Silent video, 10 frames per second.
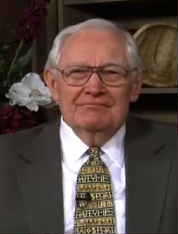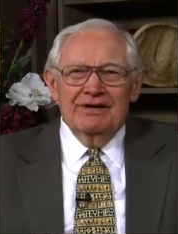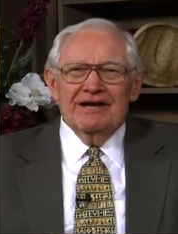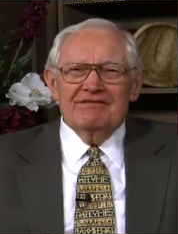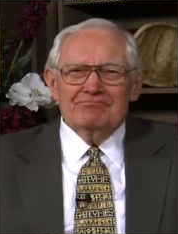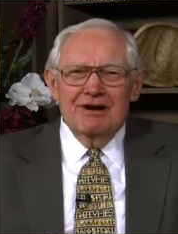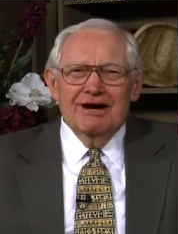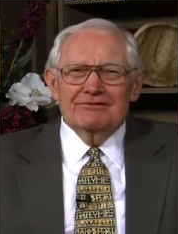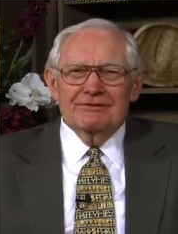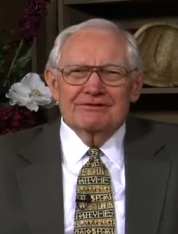but I've
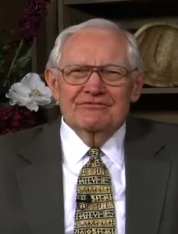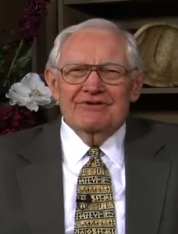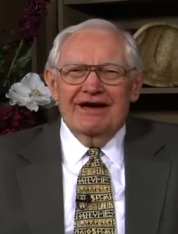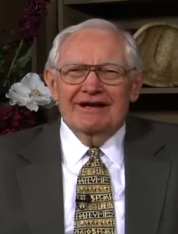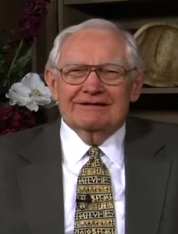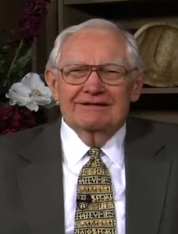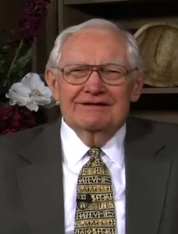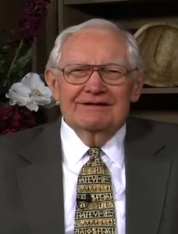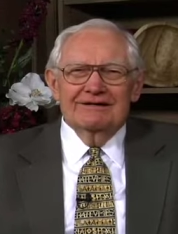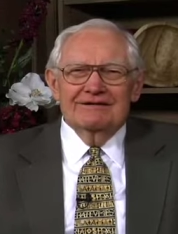pondered the fact
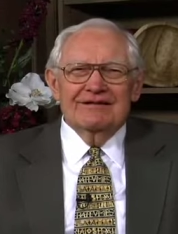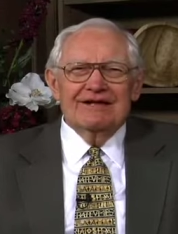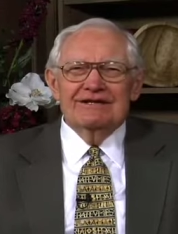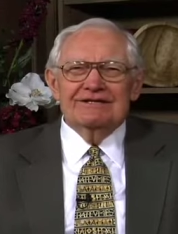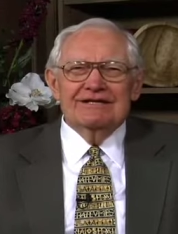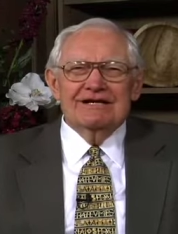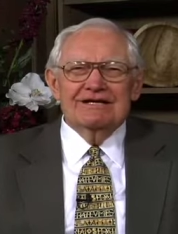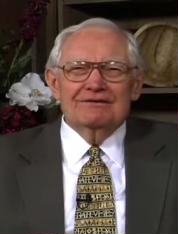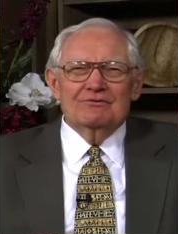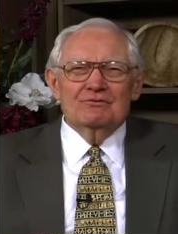that
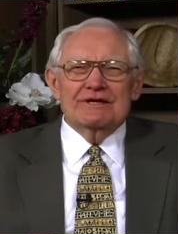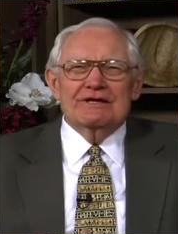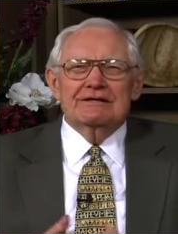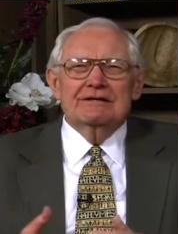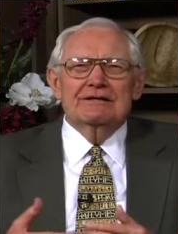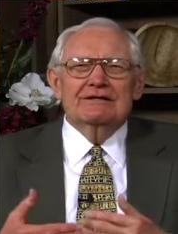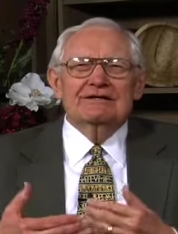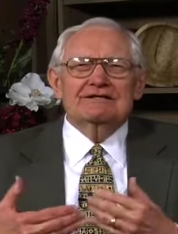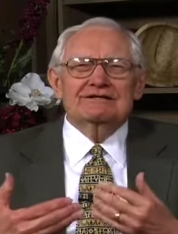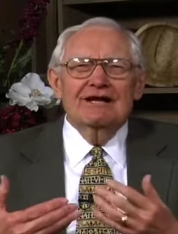indeed we can
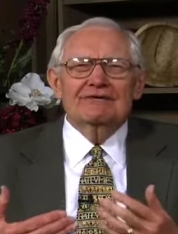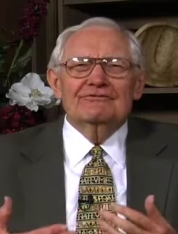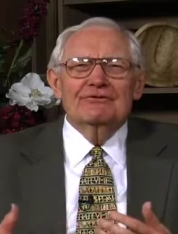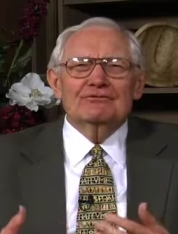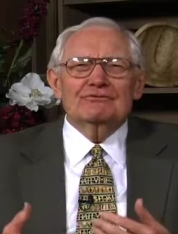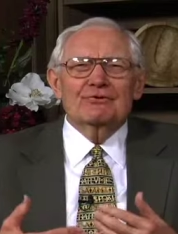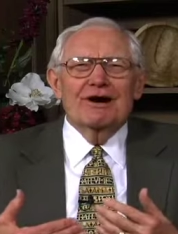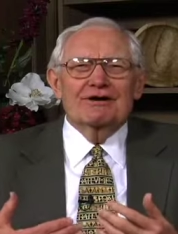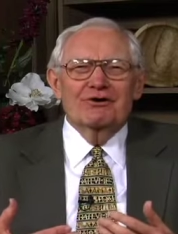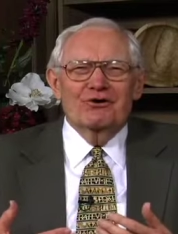telephone to
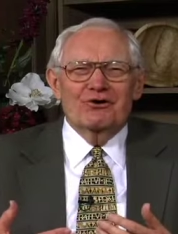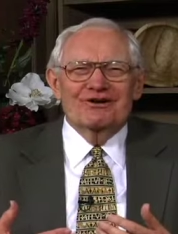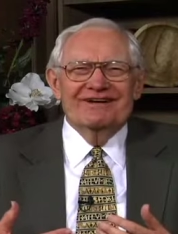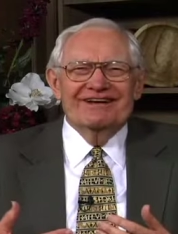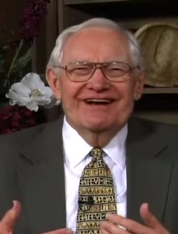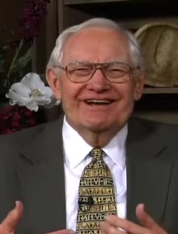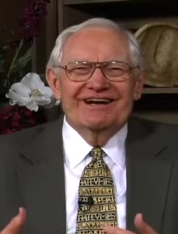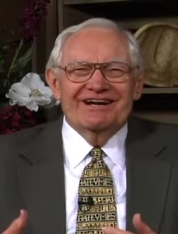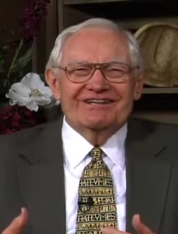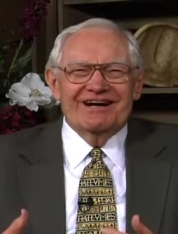our Lord at
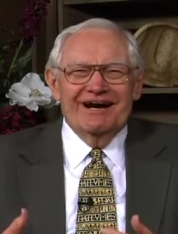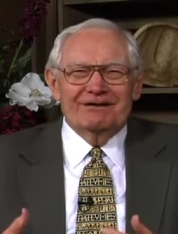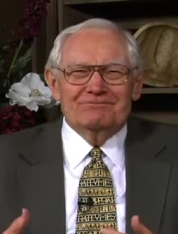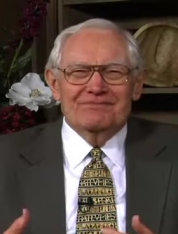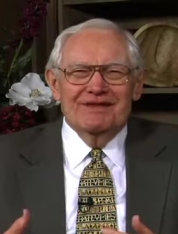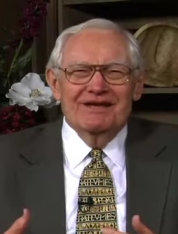any time,